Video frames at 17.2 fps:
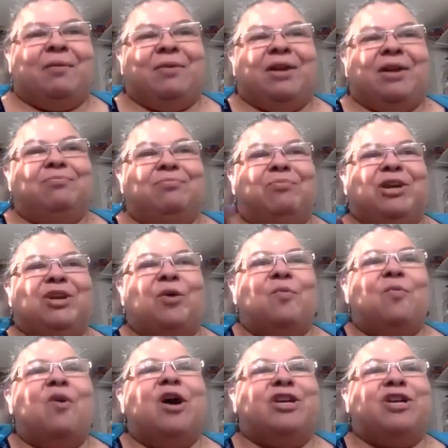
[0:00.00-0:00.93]
We
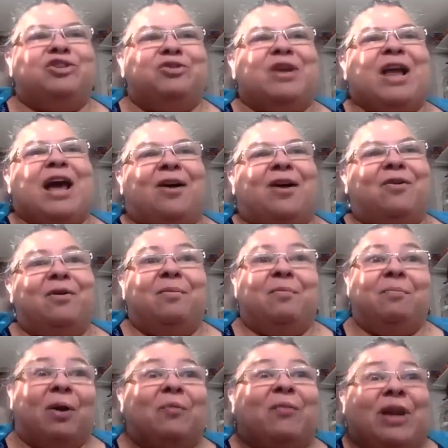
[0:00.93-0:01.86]
don't want you now,
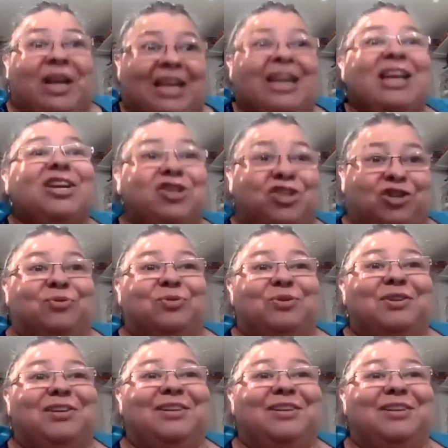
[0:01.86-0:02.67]
but we need you.